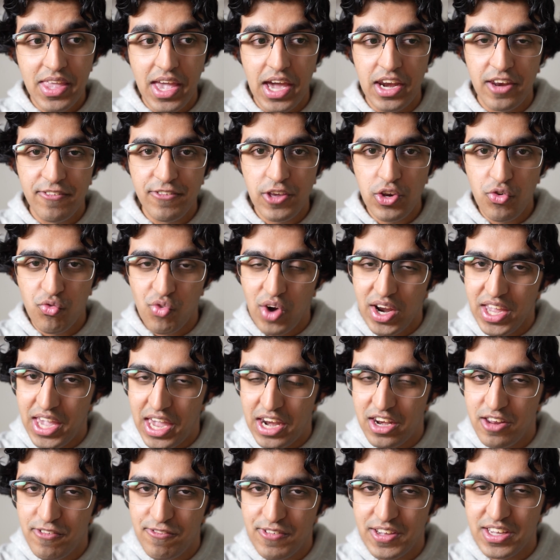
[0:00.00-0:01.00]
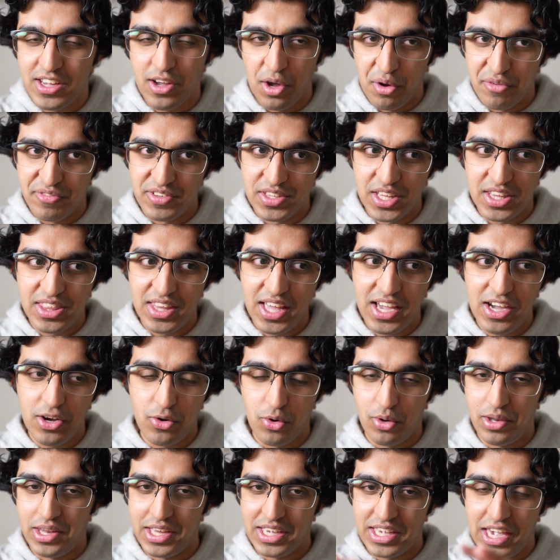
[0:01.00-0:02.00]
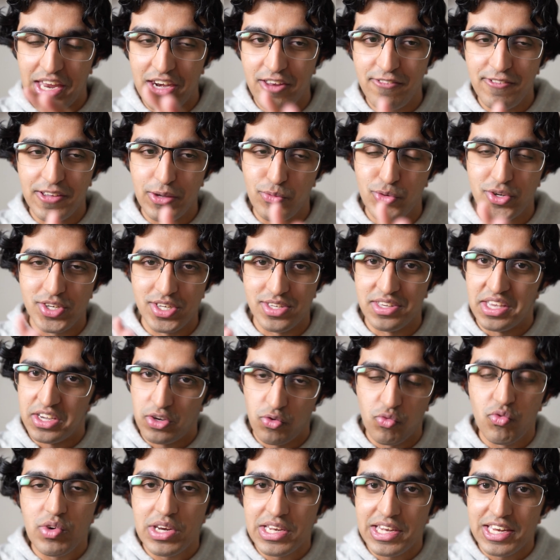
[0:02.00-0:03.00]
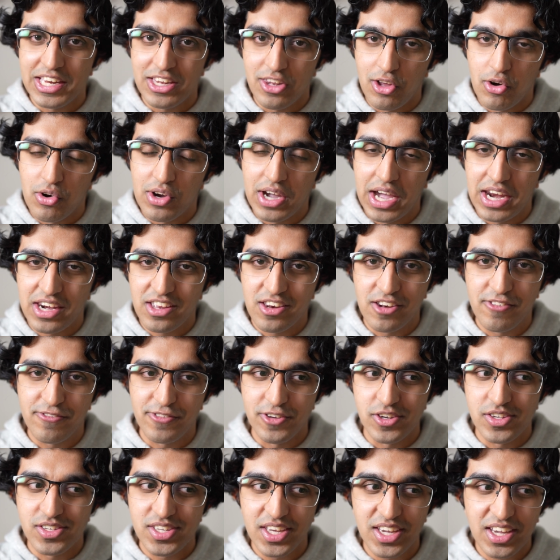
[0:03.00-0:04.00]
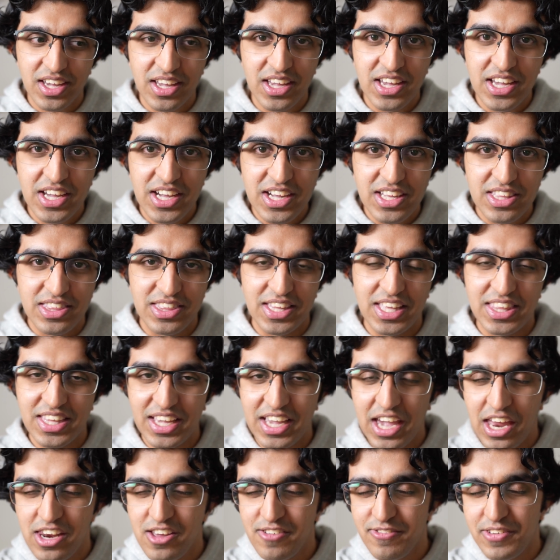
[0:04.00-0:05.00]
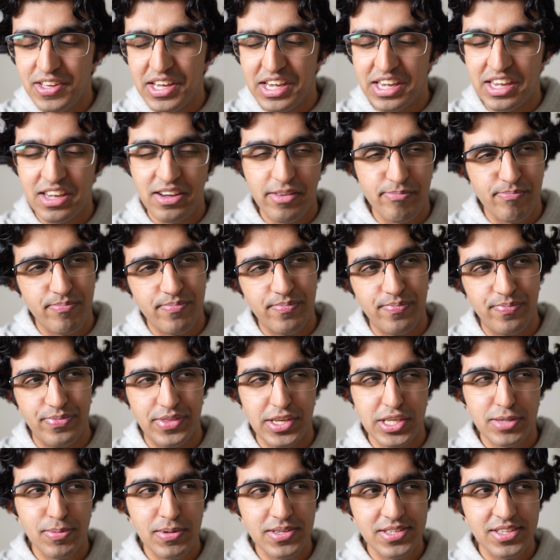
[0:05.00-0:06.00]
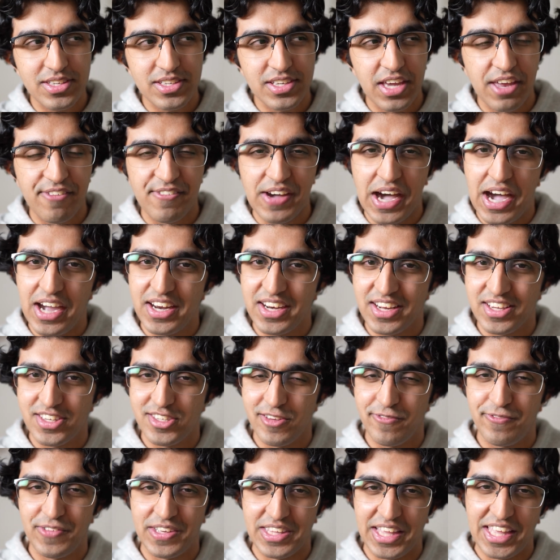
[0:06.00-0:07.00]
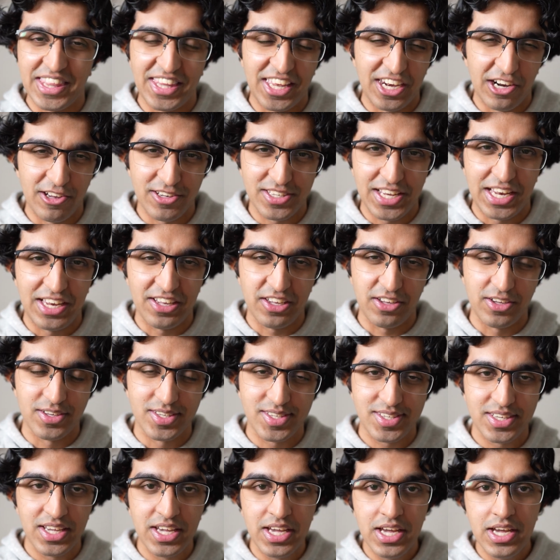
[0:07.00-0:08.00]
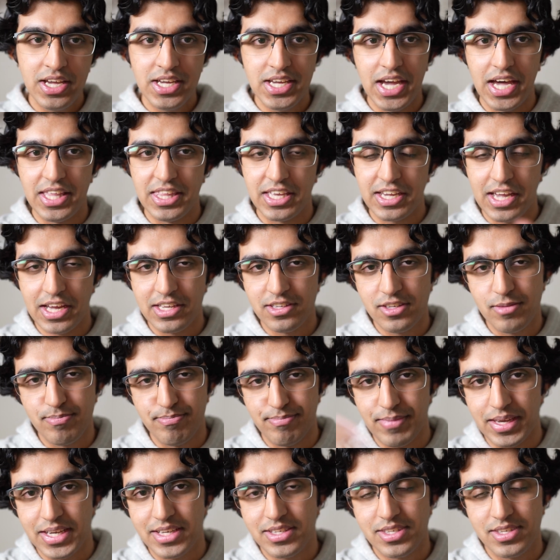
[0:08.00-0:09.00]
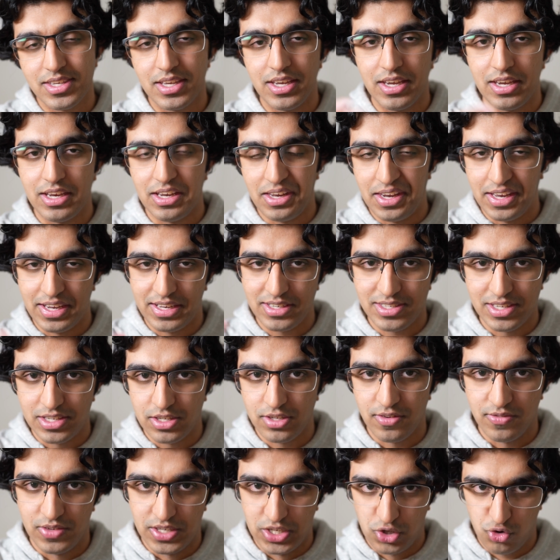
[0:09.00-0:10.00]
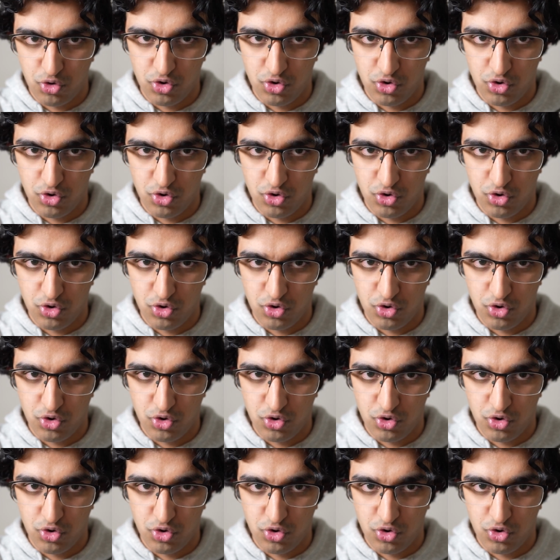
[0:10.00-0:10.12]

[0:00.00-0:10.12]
And if you write anything other than that, or like anything which is like really long and confusing, and then they're kind of like, this person's kind of hiding something that they're not telling us. And it kind of makes a like sense of